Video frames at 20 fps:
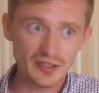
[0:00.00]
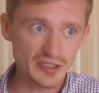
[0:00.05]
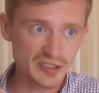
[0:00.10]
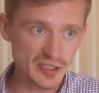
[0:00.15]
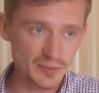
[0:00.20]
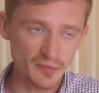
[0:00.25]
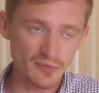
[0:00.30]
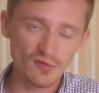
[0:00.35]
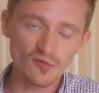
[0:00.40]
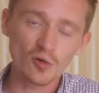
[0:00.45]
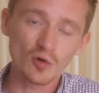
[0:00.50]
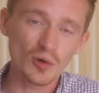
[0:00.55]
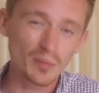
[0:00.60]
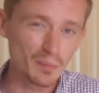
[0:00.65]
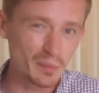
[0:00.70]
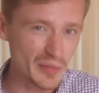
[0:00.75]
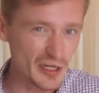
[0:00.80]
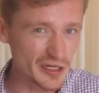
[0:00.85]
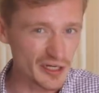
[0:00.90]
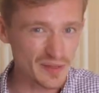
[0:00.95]
Like I said before,
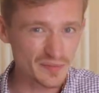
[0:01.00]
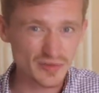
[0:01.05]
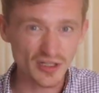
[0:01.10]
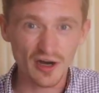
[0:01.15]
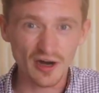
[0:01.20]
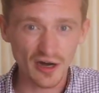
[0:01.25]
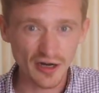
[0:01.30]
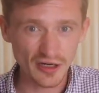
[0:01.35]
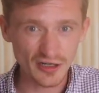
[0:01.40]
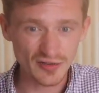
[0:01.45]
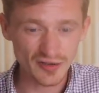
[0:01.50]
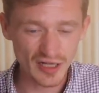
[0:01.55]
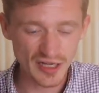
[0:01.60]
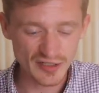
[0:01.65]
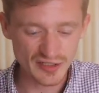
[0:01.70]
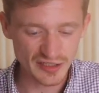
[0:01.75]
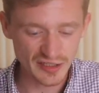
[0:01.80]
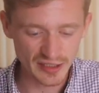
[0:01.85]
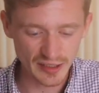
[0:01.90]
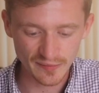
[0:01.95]
medium to higher
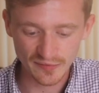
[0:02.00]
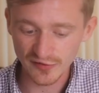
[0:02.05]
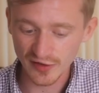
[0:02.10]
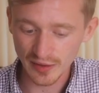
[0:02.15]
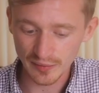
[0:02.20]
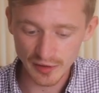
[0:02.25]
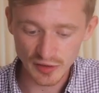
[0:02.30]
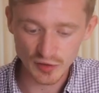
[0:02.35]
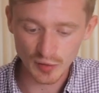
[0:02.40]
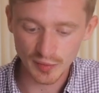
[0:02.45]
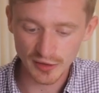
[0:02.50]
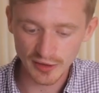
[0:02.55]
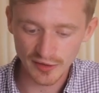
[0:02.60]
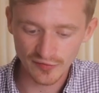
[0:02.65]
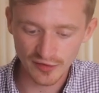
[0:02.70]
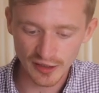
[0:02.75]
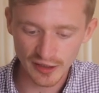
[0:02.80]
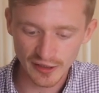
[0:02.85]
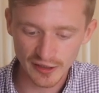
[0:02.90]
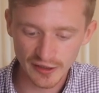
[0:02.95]
class income families would be
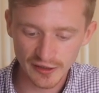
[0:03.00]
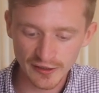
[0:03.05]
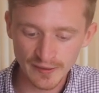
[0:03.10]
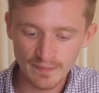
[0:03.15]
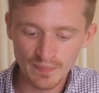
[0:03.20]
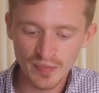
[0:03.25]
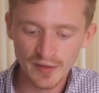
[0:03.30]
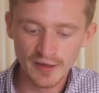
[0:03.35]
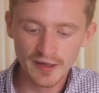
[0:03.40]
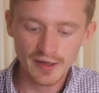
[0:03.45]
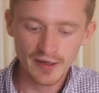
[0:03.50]
living in here.